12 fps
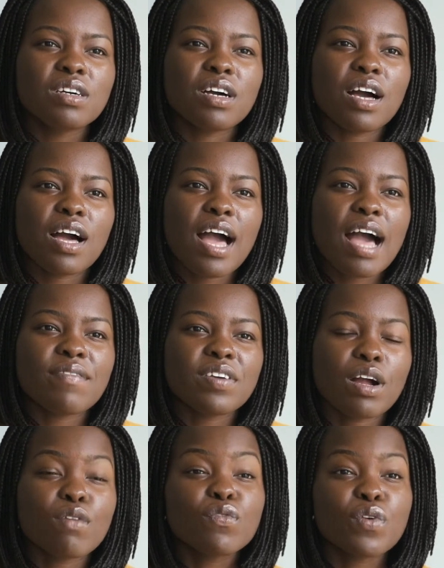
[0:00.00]

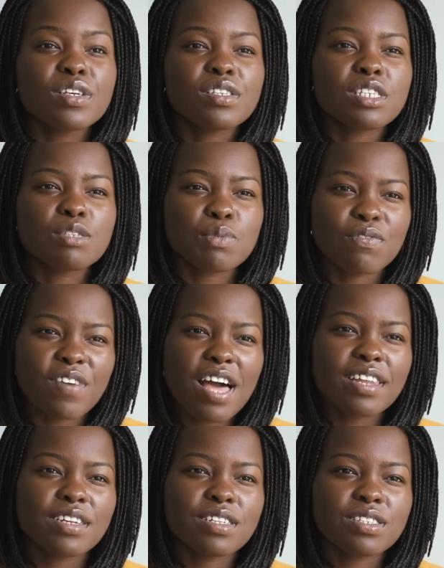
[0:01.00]
having our voices be
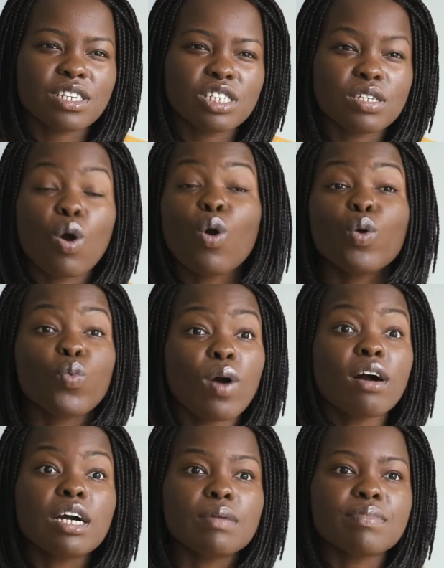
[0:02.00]
valid in such, or
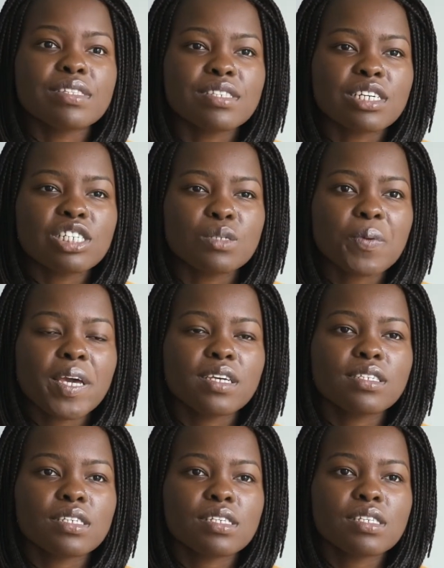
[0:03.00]
welcome in such
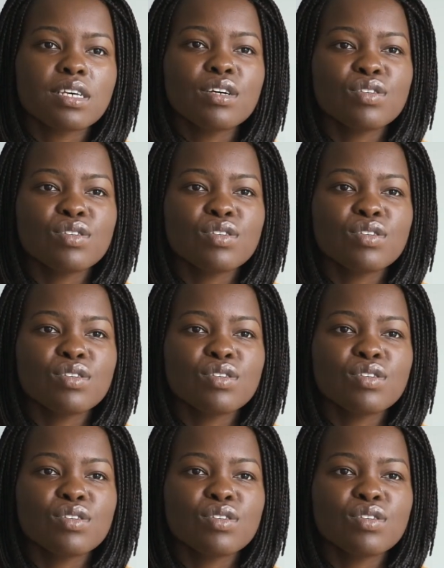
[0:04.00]
spaces.